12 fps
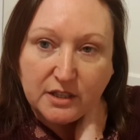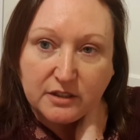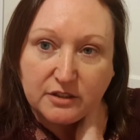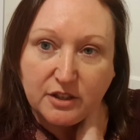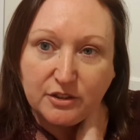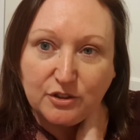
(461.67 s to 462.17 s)

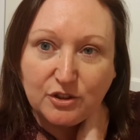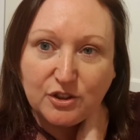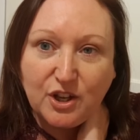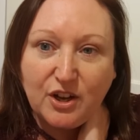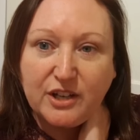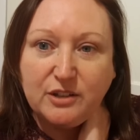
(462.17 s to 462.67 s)
So I just
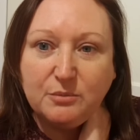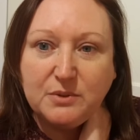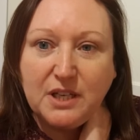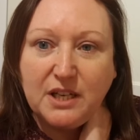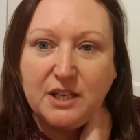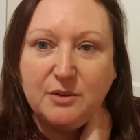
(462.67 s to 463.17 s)
thought I'd
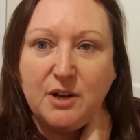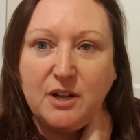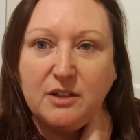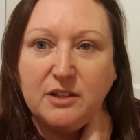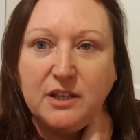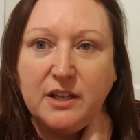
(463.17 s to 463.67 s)
update you
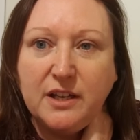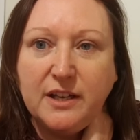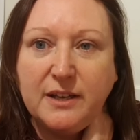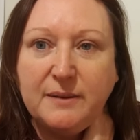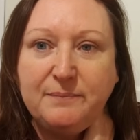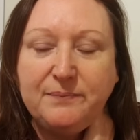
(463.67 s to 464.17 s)
all,
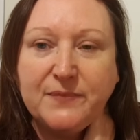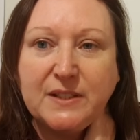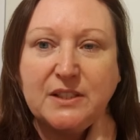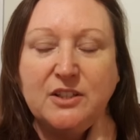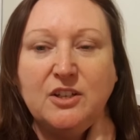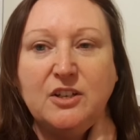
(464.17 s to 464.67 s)

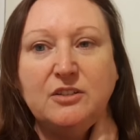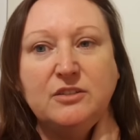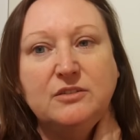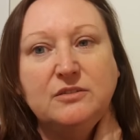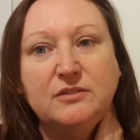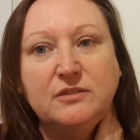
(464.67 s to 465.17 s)
because I know
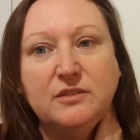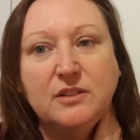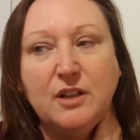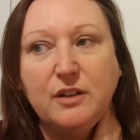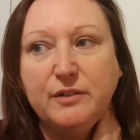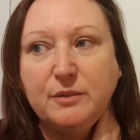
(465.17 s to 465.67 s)
a
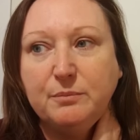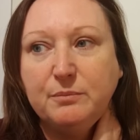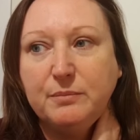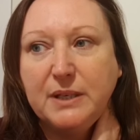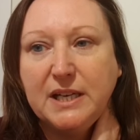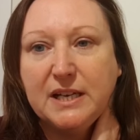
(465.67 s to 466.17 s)
lot of you
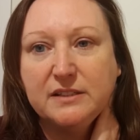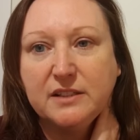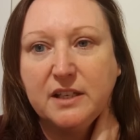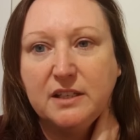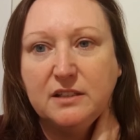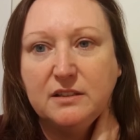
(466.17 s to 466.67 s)
been
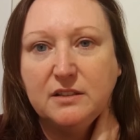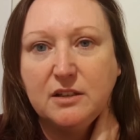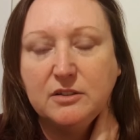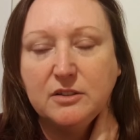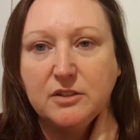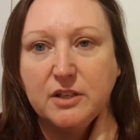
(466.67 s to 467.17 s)
asking and
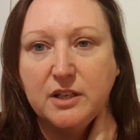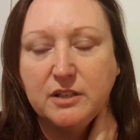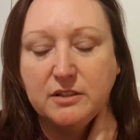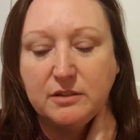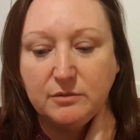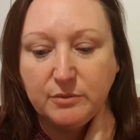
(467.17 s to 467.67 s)

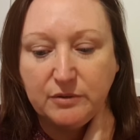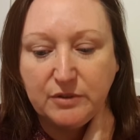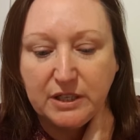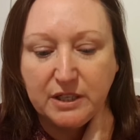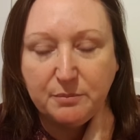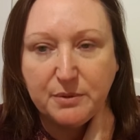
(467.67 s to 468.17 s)
concerned, and we
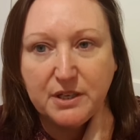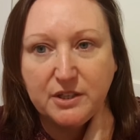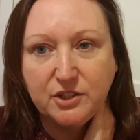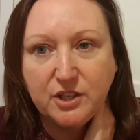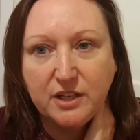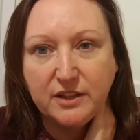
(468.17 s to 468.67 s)
really
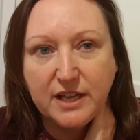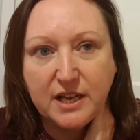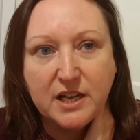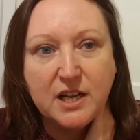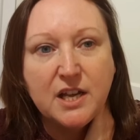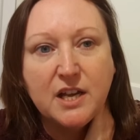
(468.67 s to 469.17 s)
appreciate
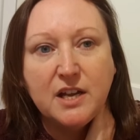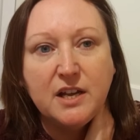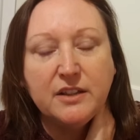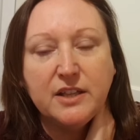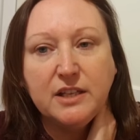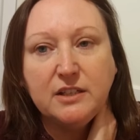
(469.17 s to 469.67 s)
that.
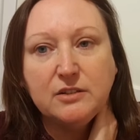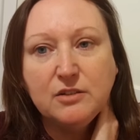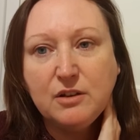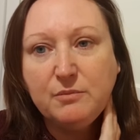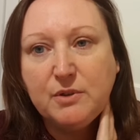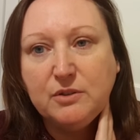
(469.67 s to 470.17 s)
Thank you
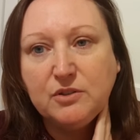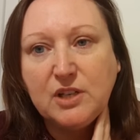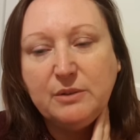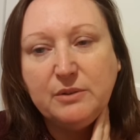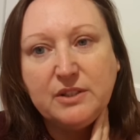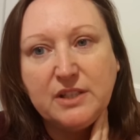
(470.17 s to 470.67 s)
so much.
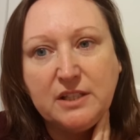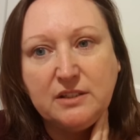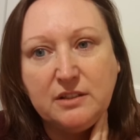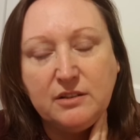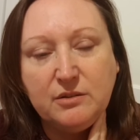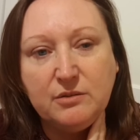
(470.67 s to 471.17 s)
Like we
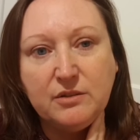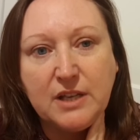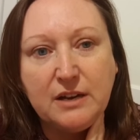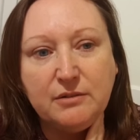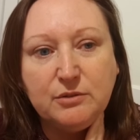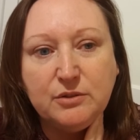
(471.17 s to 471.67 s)
said to
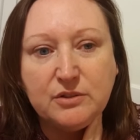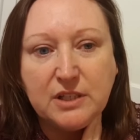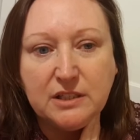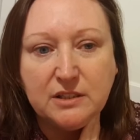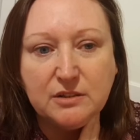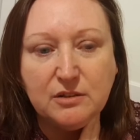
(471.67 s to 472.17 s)
Carol, has
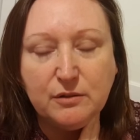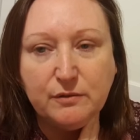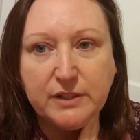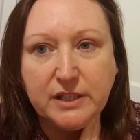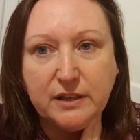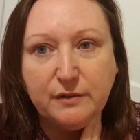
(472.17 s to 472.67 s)
sent us a
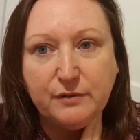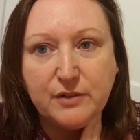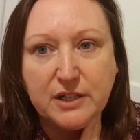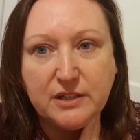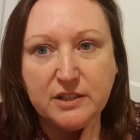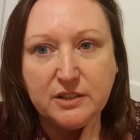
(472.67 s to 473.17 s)
lovely gift
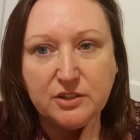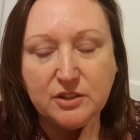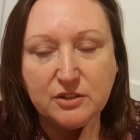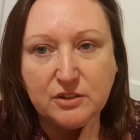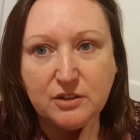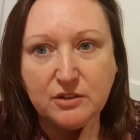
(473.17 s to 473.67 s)
for Eleanor.
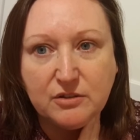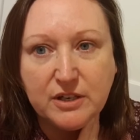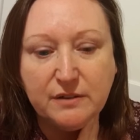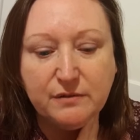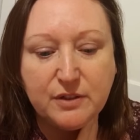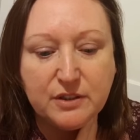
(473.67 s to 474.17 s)
She's so
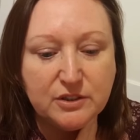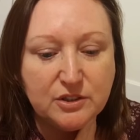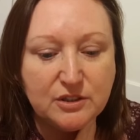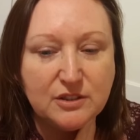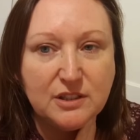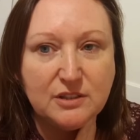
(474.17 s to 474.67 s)
grateful, and
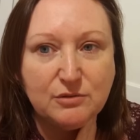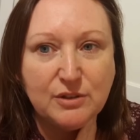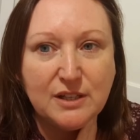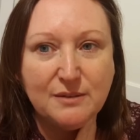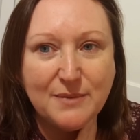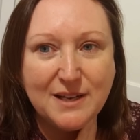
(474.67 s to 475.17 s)
it's
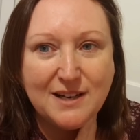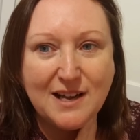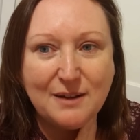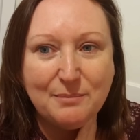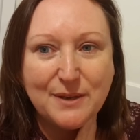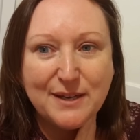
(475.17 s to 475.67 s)
really made her
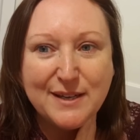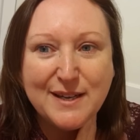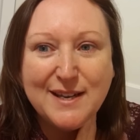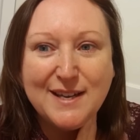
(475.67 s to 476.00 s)
happy.